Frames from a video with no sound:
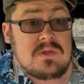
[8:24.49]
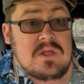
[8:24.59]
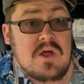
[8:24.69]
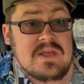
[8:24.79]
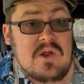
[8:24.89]

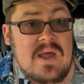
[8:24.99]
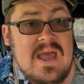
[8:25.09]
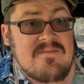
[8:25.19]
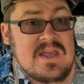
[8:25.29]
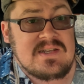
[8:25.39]
You know, they don't
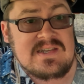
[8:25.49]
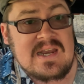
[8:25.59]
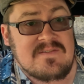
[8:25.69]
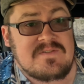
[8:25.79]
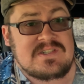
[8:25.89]
have a
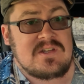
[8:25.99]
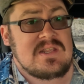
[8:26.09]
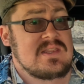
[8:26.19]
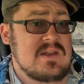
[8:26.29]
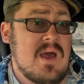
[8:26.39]
dining
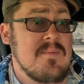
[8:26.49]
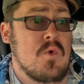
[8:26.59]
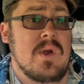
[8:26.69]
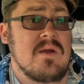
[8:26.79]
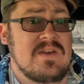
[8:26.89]
facility that I'm
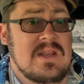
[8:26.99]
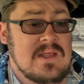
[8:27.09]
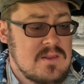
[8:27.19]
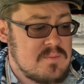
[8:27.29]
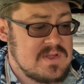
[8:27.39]
aware of in
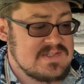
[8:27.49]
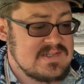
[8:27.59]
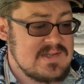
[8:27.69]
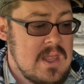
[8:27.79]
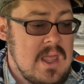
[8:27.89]
any of their places.